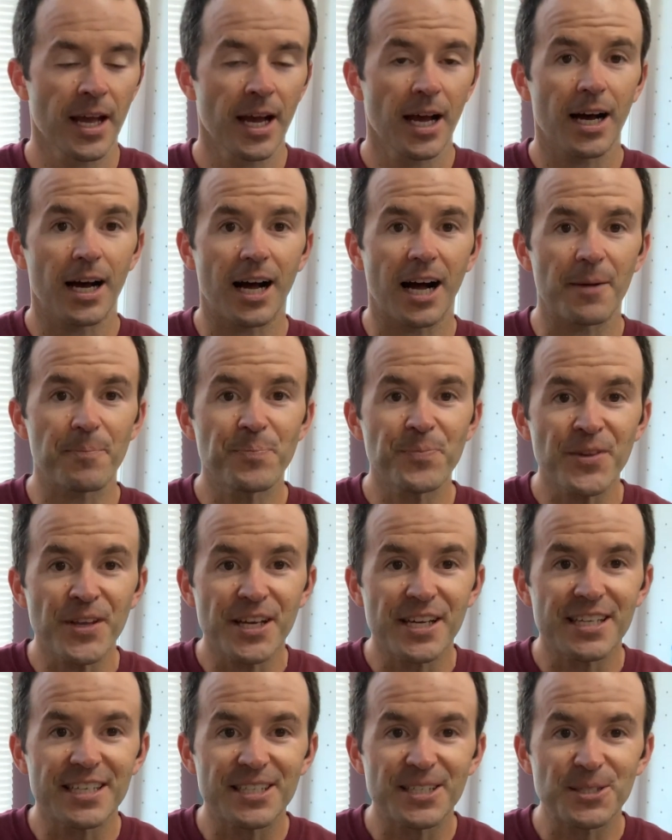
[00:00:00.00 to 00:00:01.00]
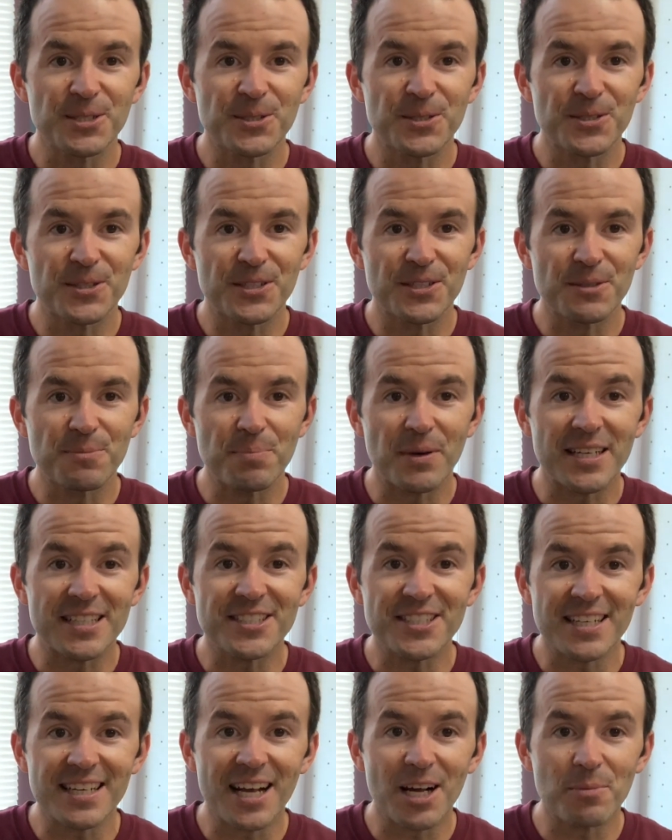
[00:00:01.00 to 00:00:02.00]
But it's
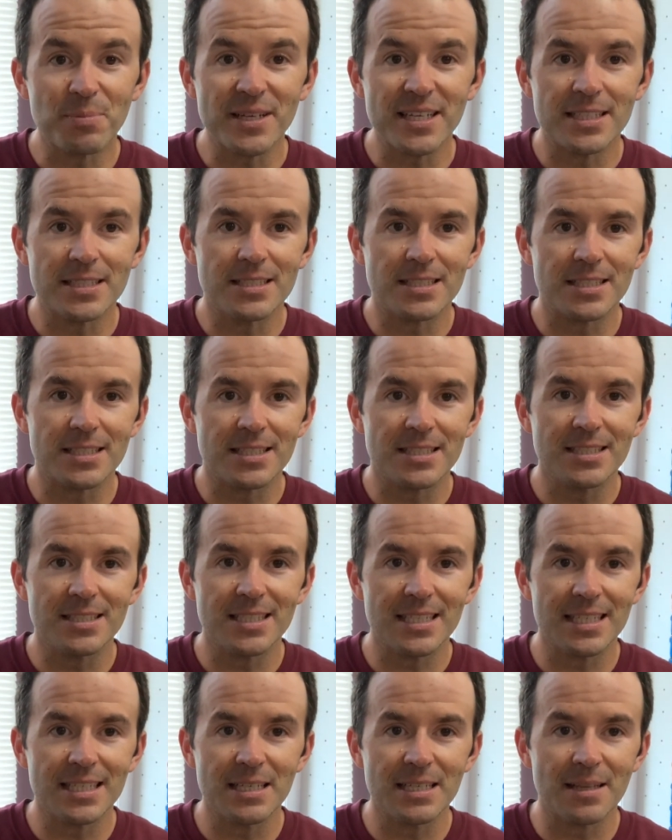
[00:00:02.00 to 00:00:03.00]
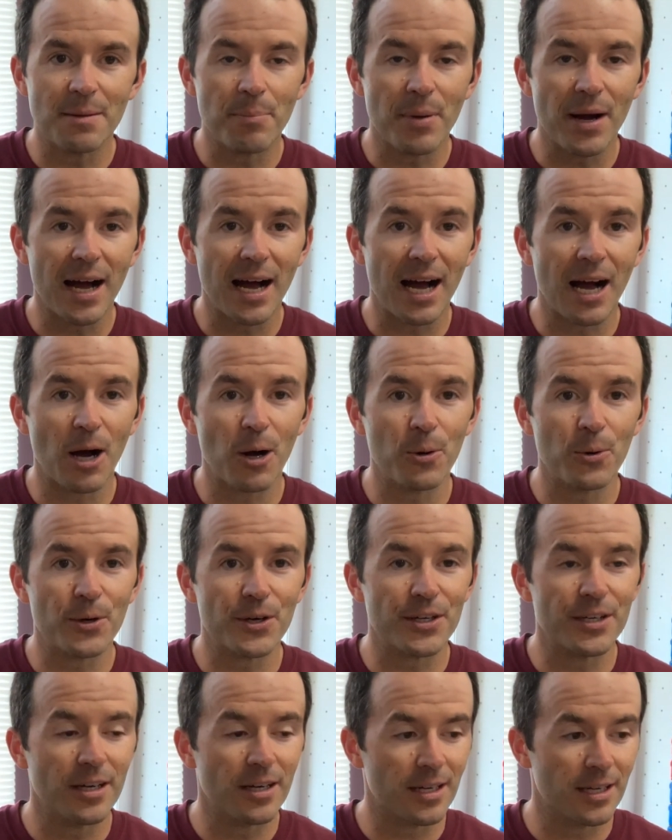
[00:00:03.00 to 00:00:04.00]
gonna help kids just see the
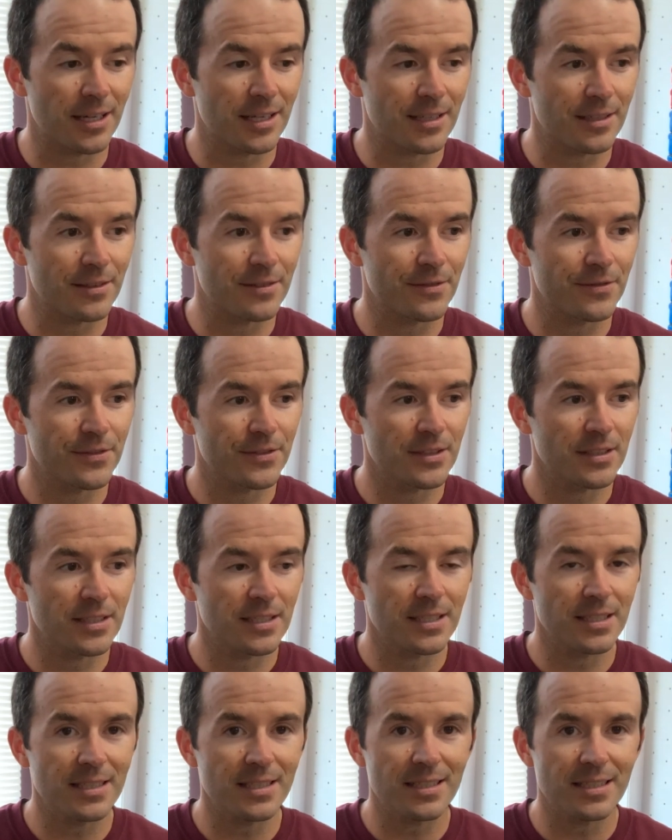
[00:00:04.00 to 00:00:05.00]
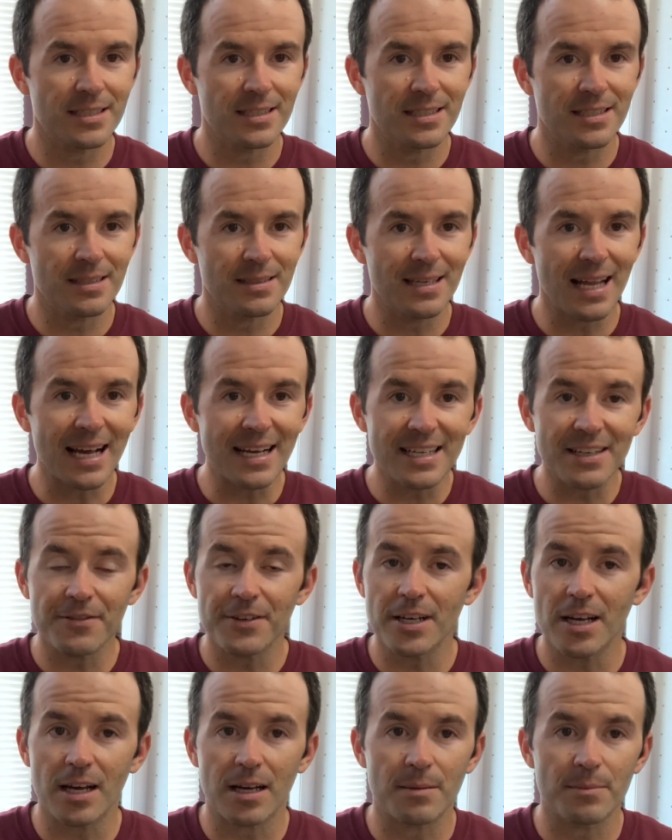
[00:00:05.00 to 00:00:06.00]
power of not
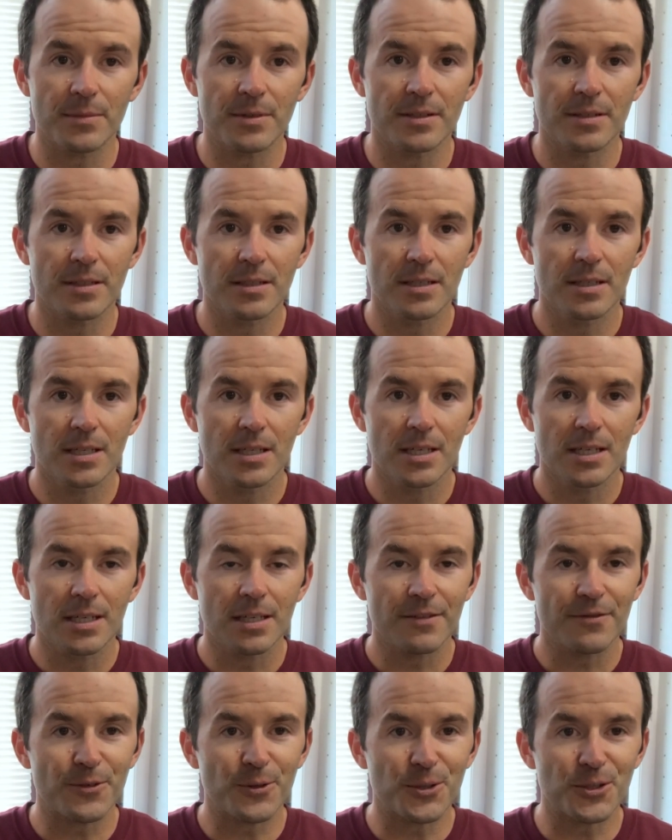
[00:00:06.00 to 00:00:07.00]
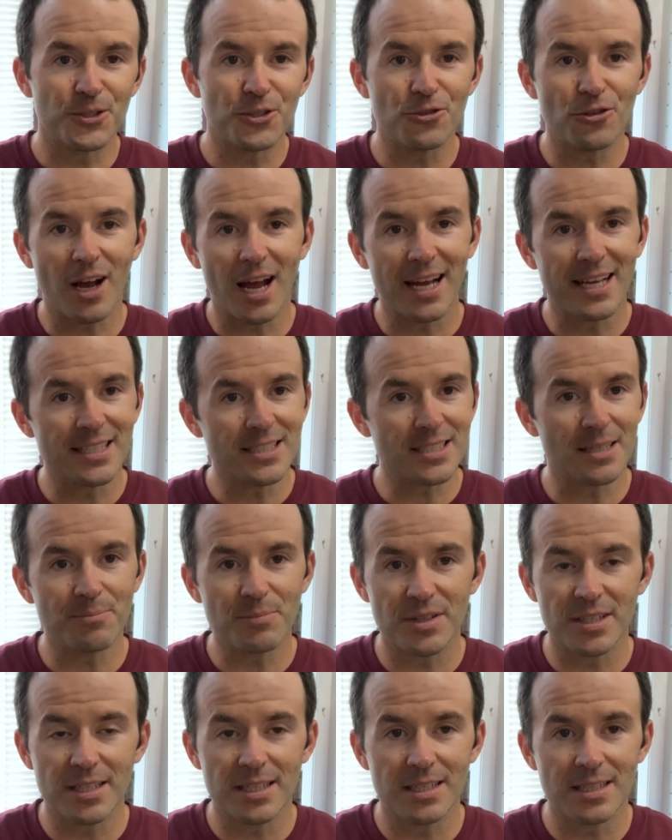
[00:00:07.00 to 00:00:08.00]
giving up, for trying
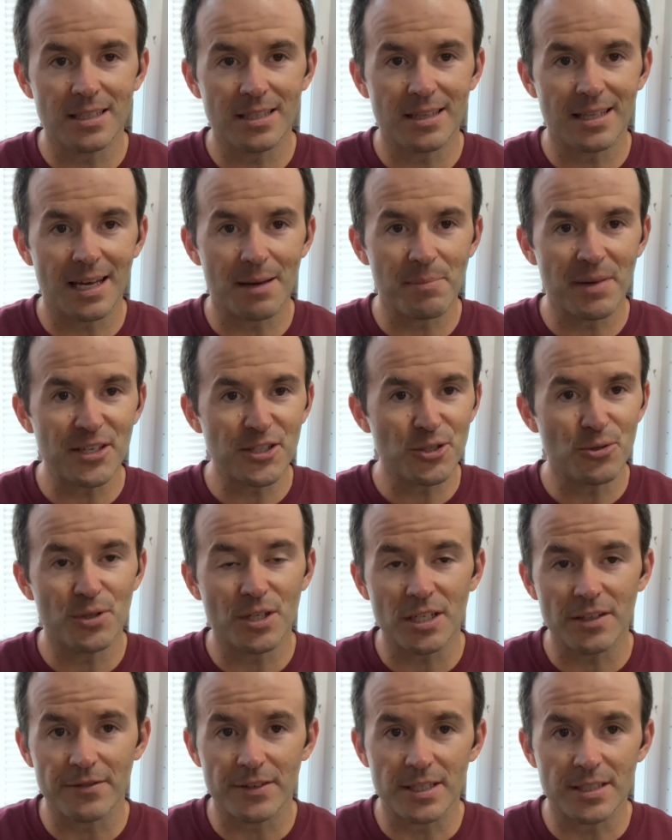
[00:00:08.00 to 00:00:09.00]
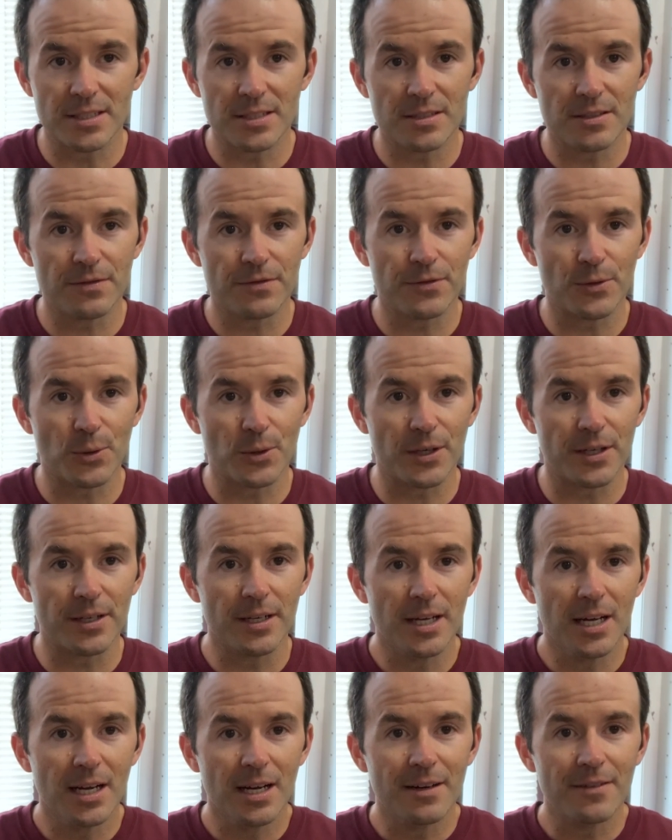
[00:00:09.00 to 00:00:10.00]
something that makes you nervous, for
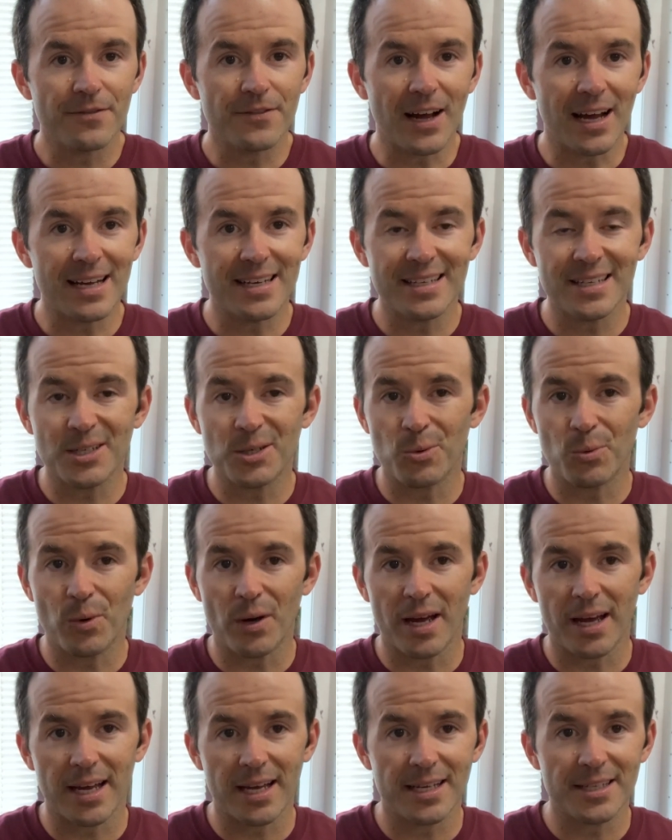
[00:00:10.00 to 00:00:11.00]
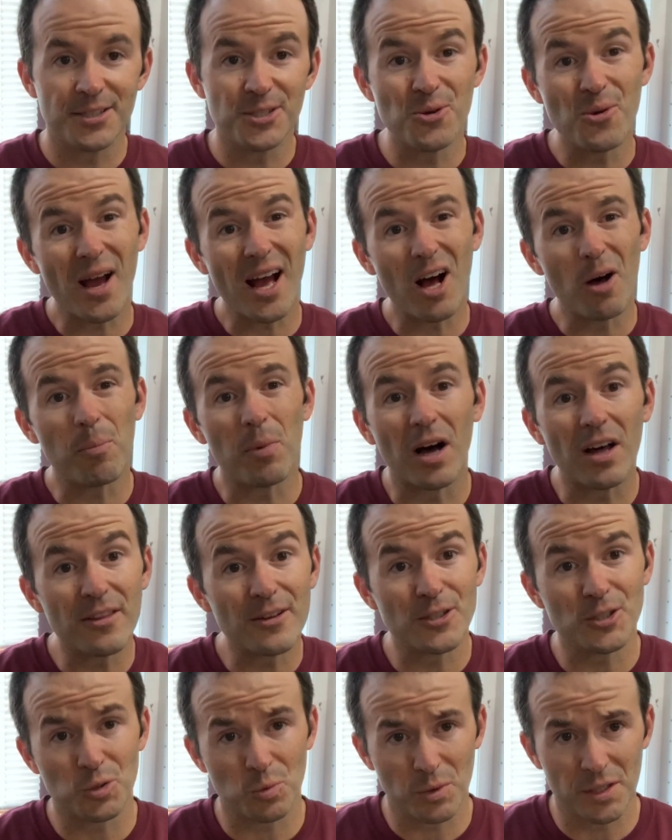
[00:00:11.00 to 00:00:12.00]
finding a way to help
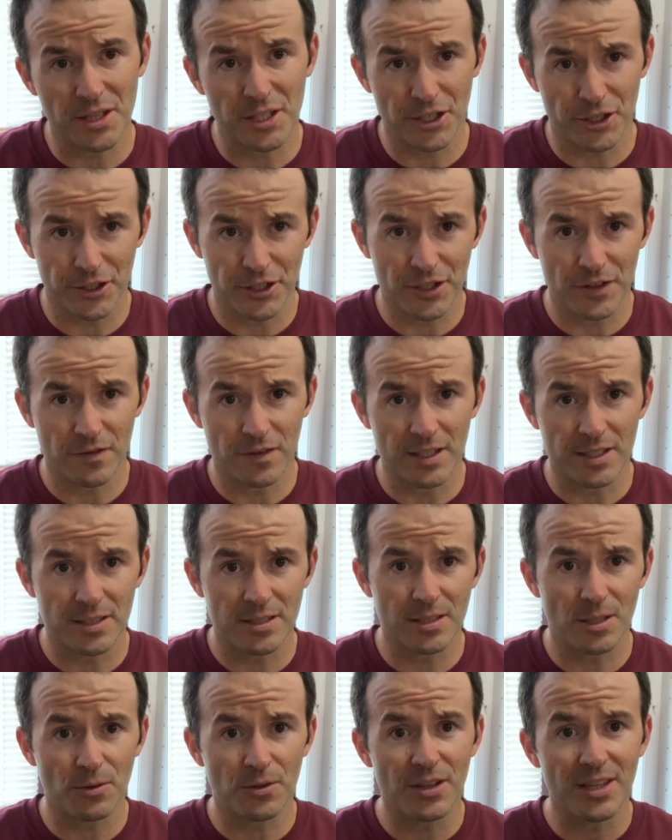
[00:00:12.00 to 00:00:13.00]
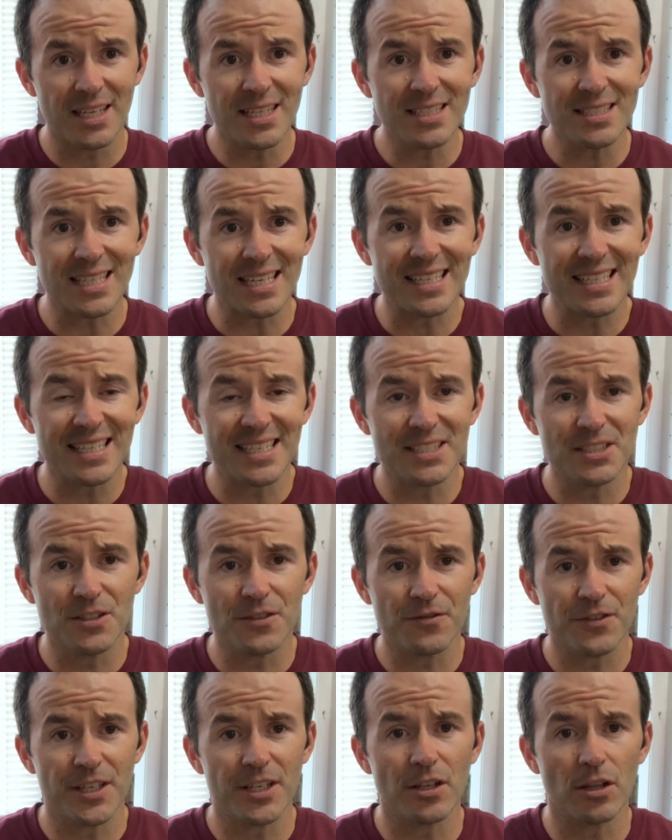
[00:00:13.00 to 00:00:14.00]
others when they're nervous. You know, things that kids
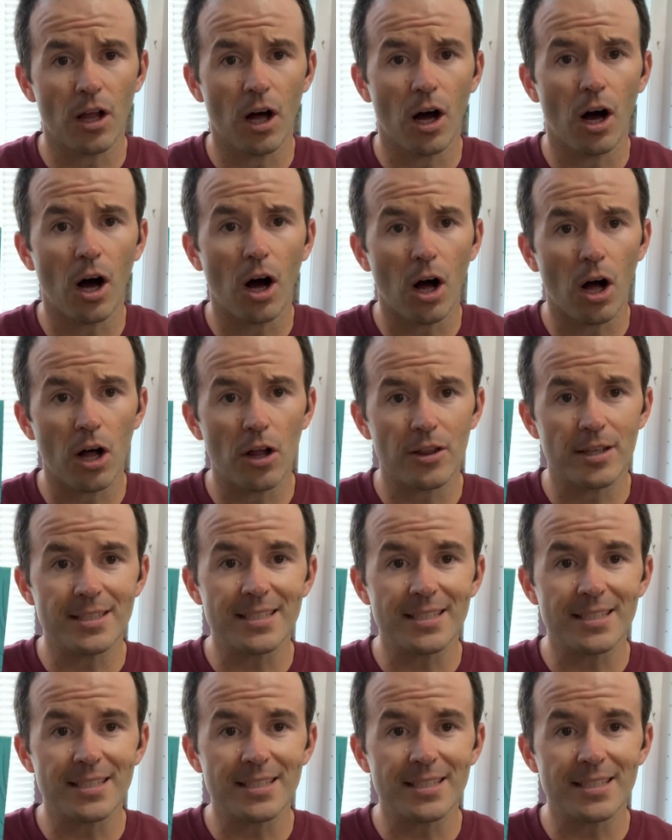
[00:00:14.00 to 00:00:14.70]
feel all the